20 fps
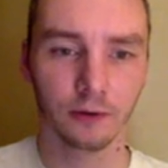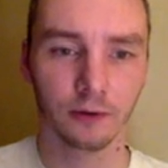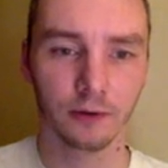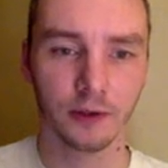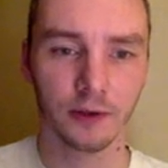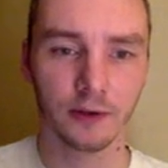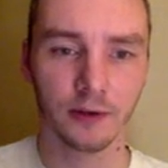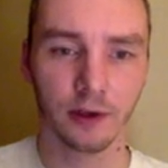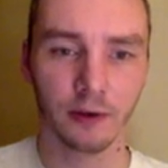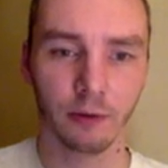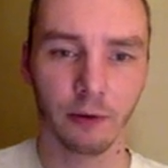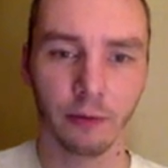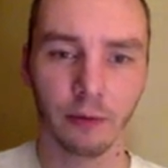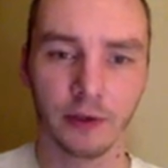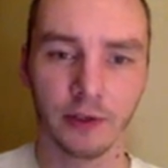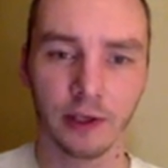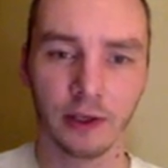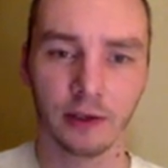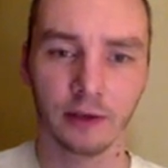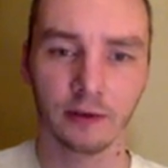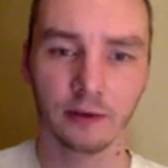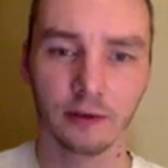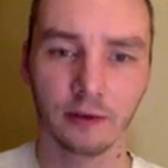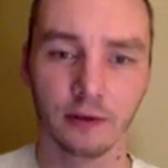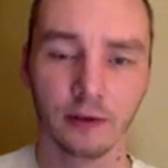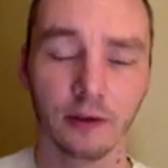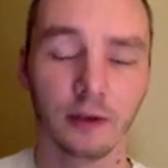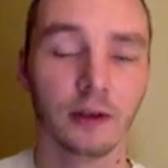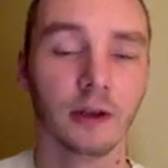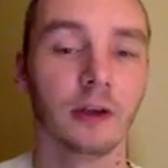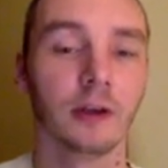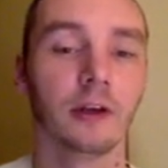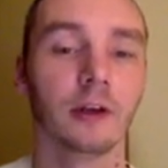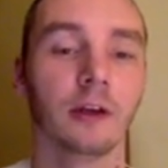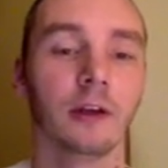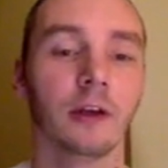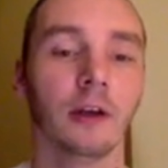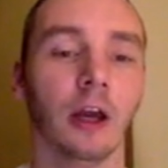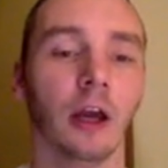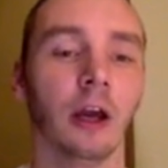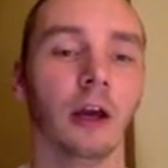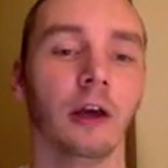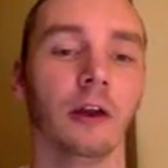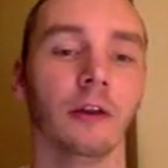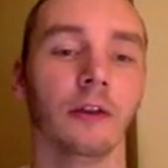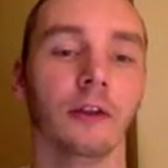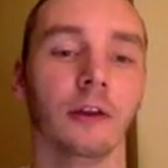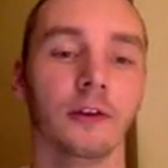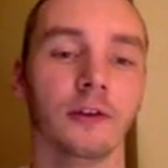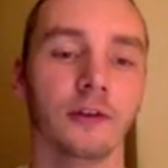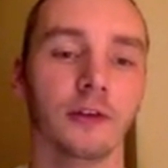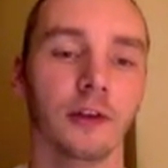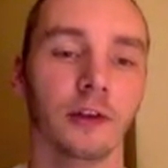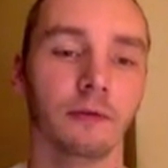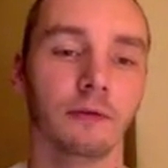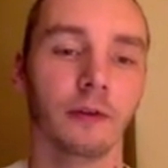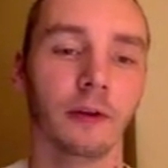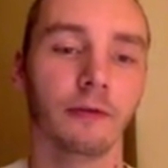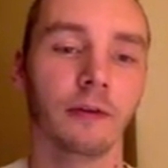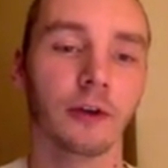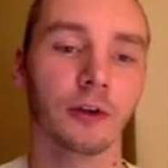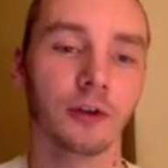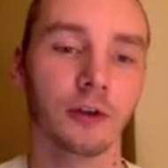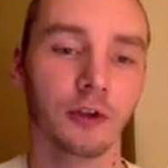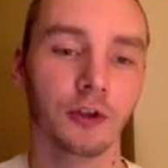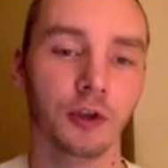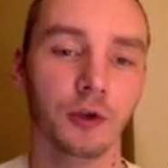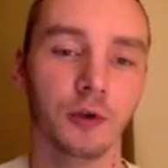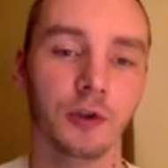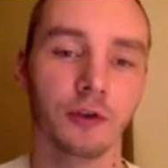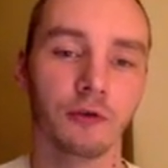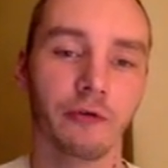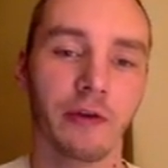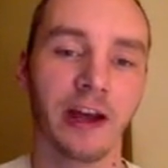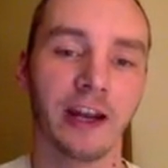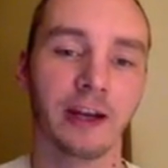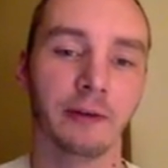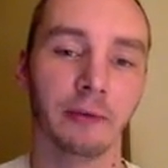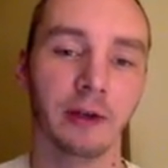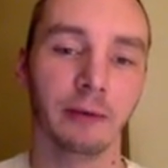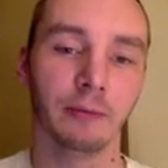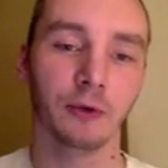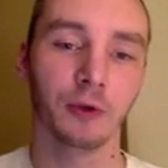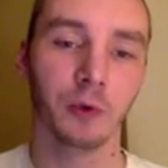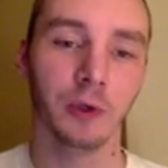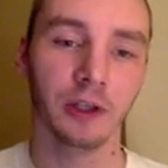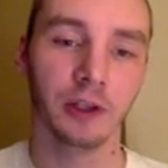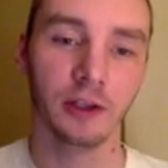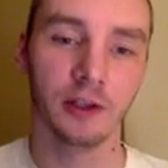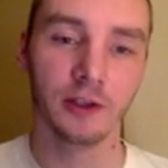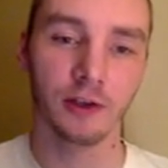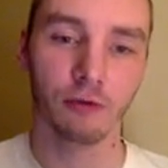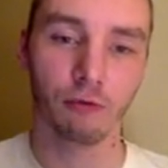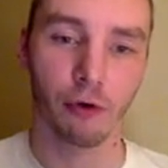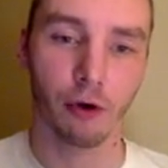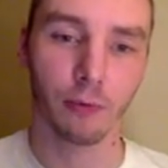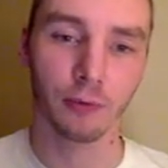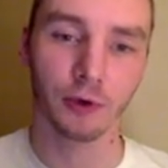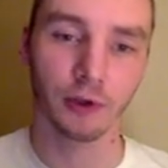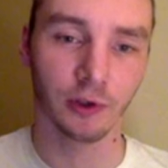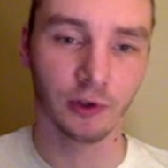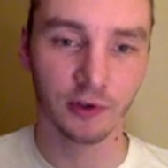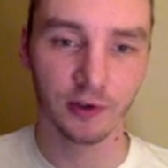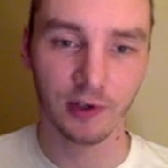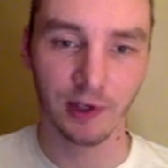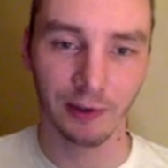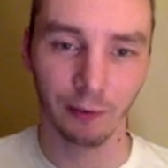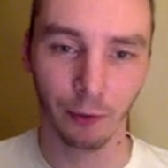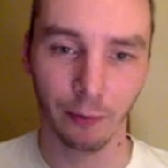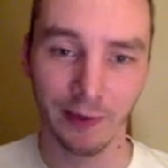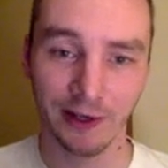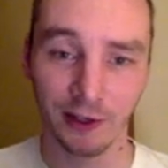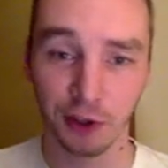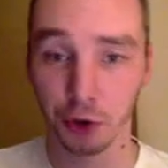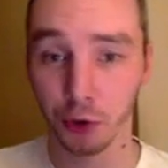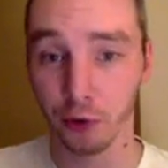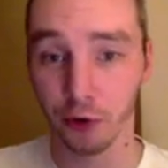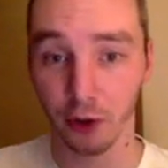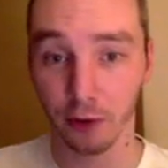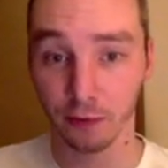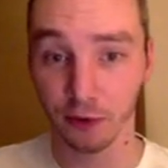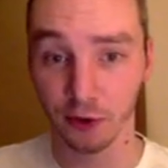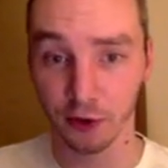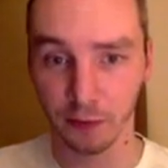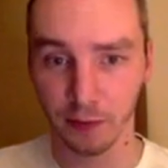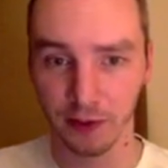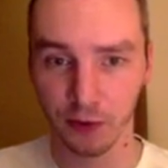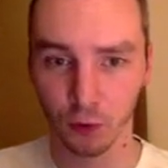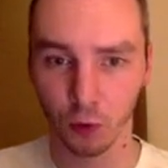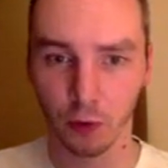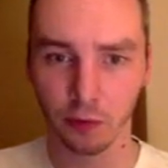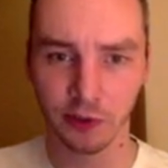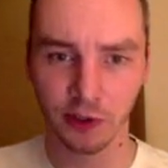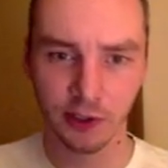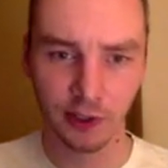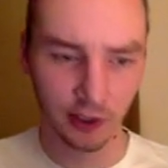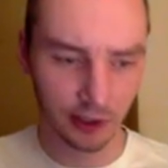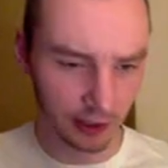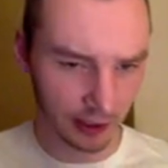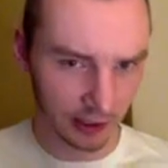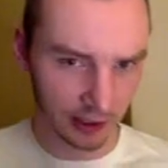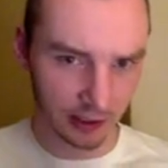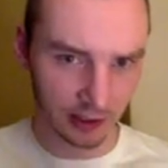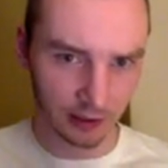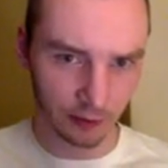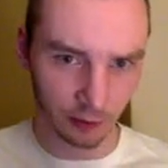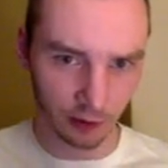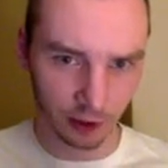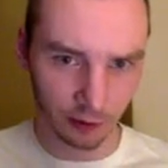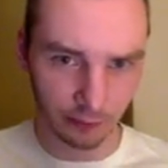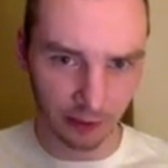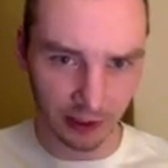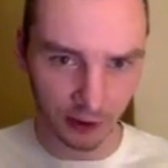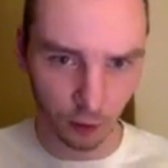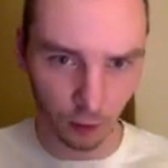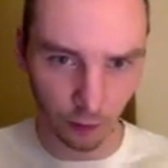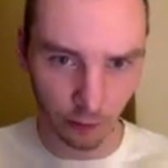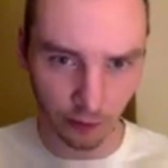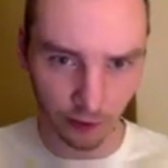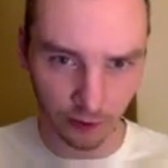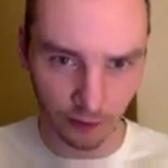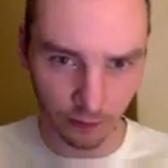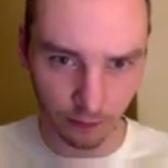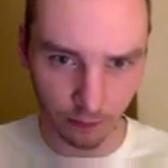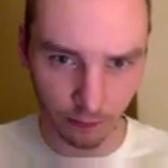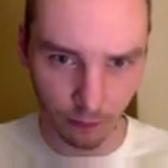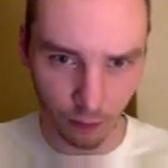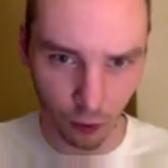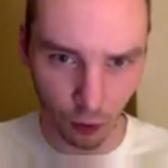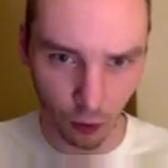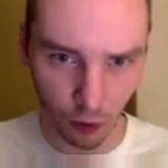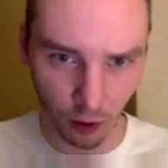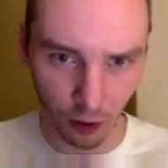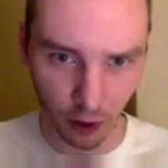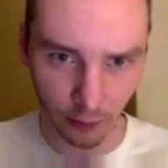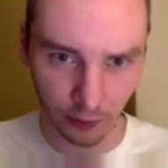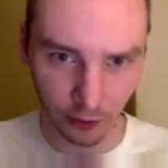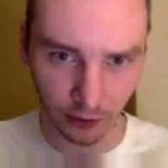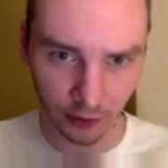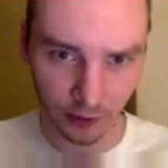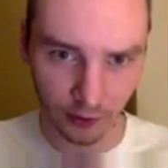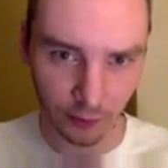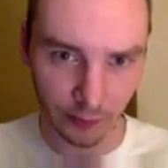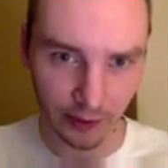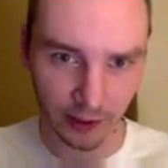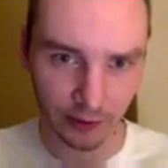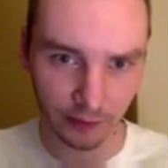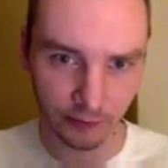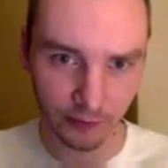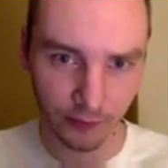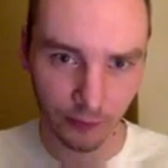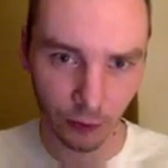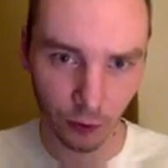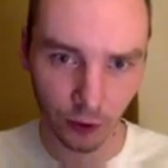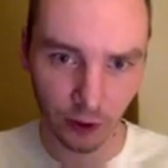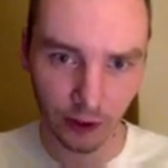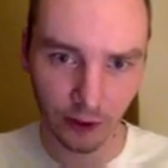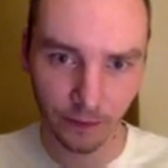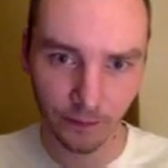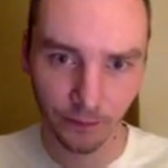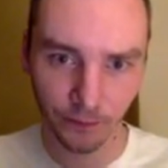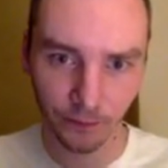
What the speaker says: this thing where we said this is a function that chooses randomly between these three options, and we made two of the options be swarmers. We could make swarmers more common because we're making them smaller.